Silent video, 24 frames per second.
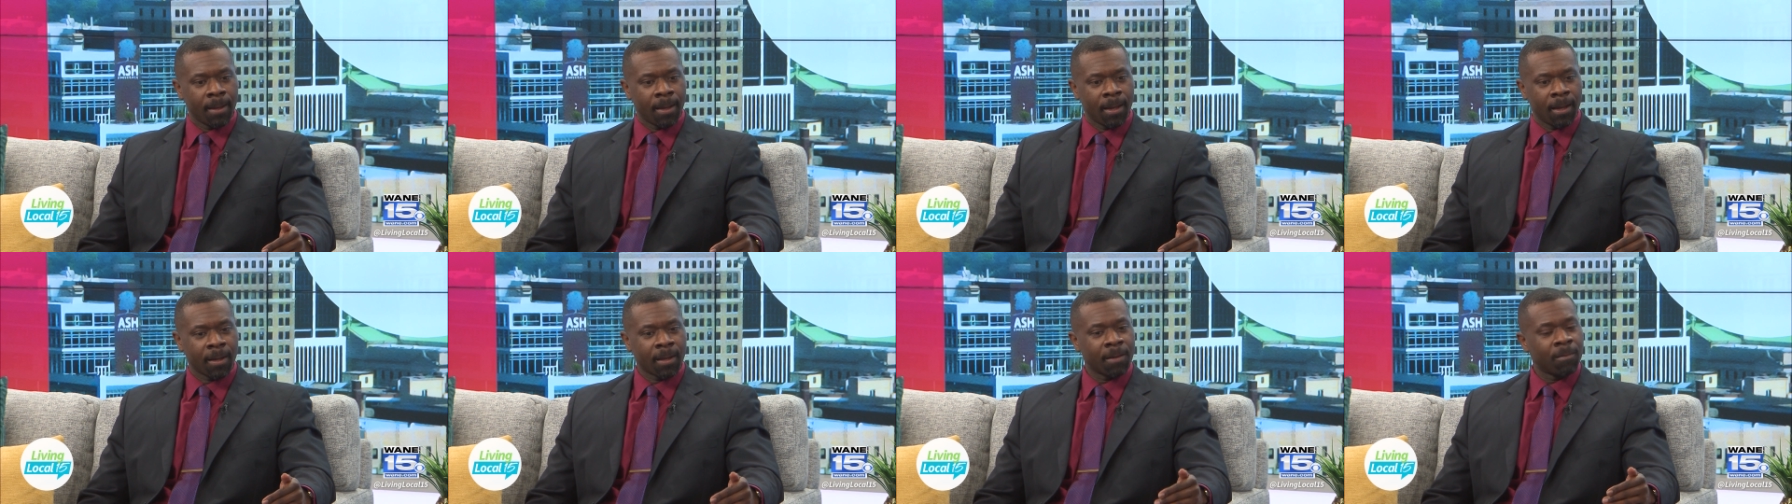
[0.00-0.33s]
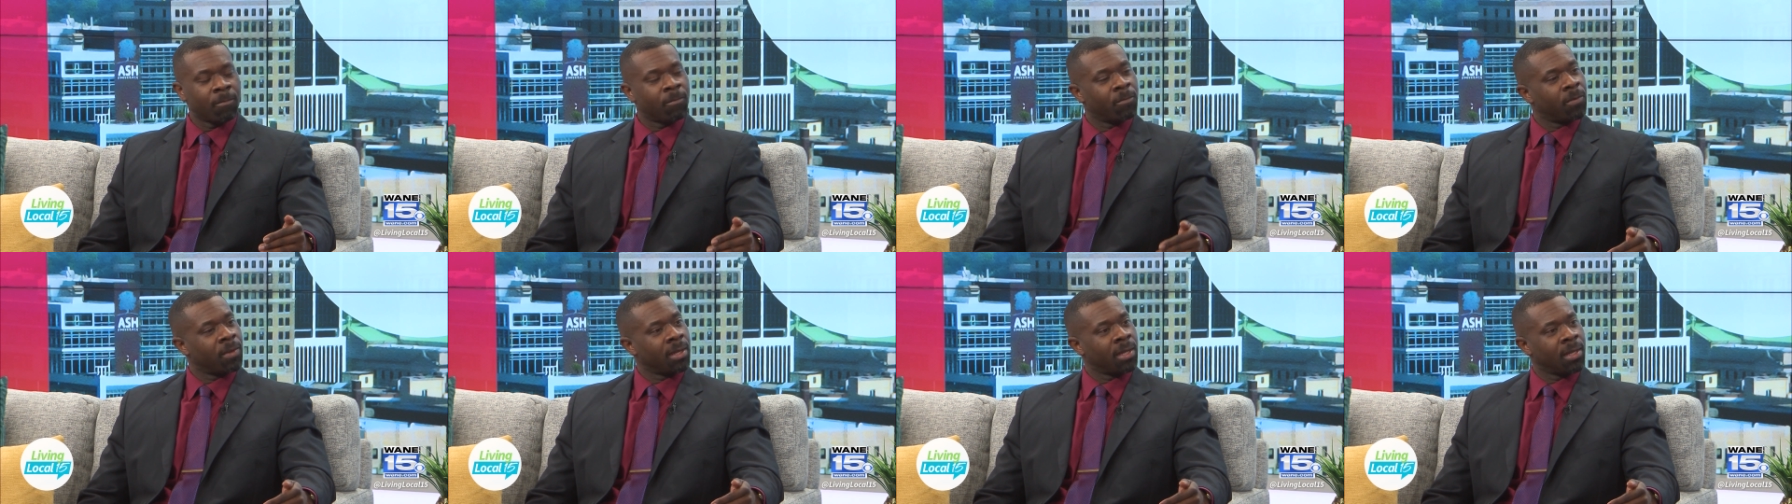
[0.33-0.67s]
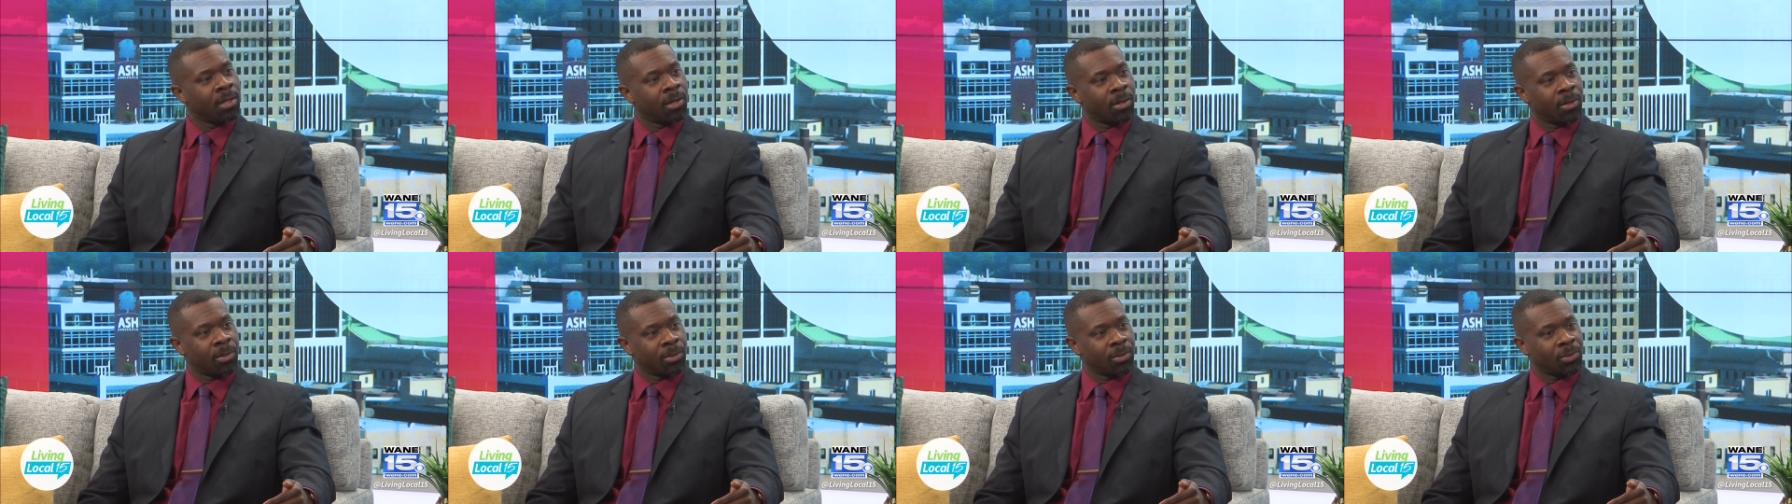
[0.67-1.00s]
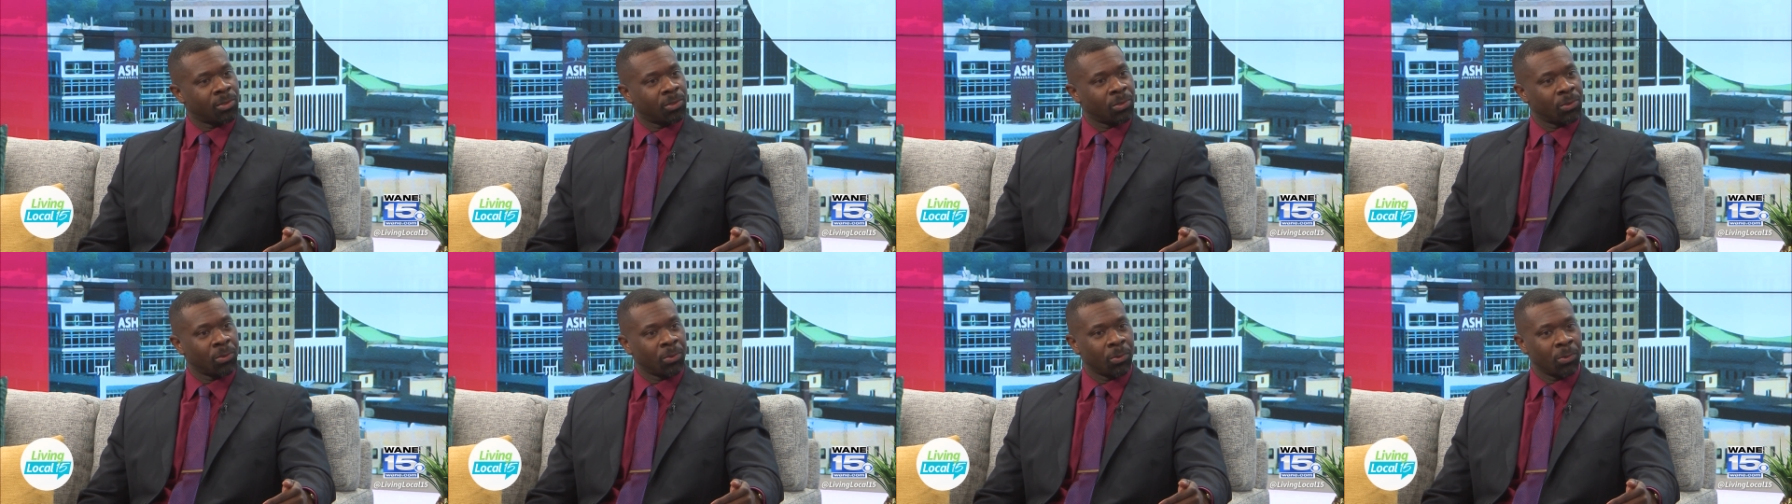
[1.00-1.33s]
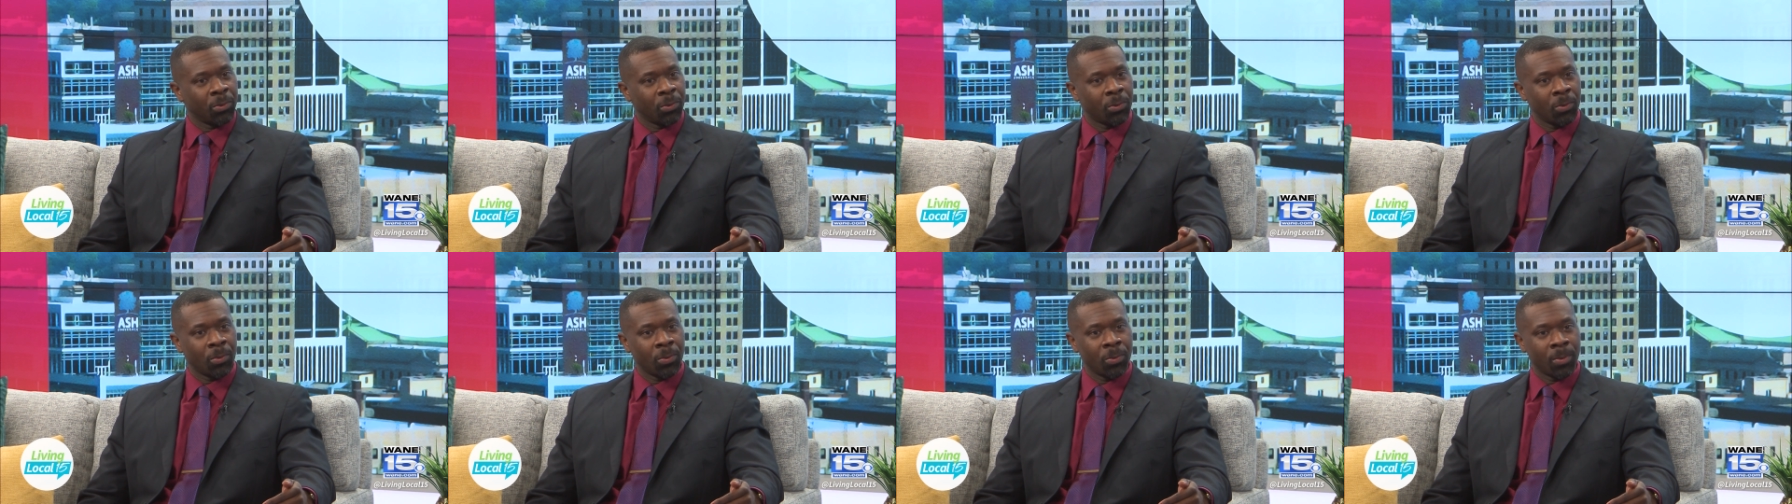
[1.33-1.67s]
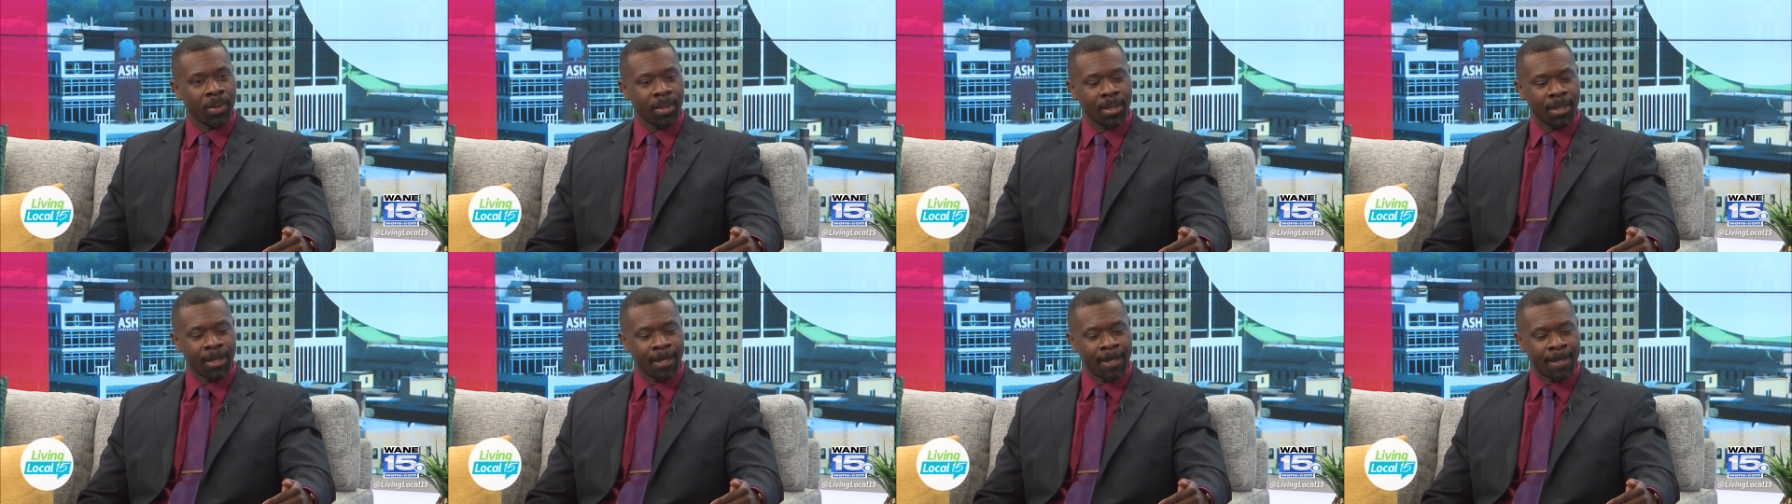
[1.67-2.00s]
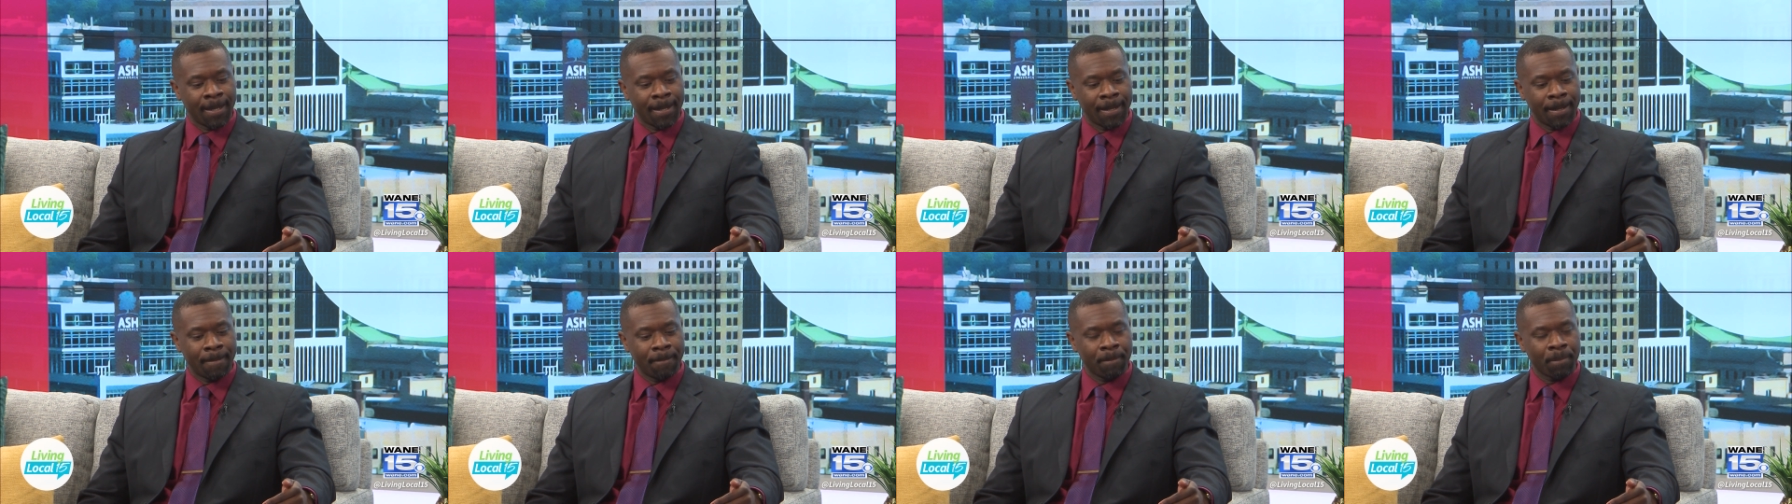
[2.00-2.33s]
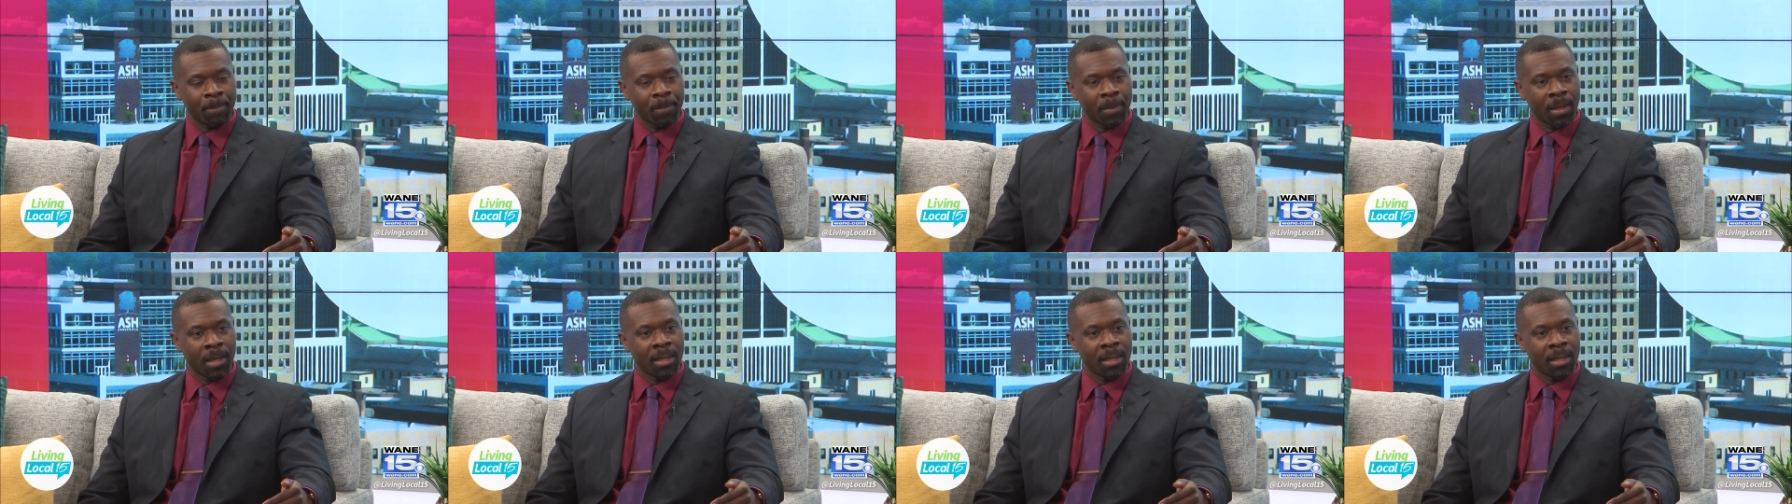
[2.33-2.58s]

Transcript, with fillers: a convener to um,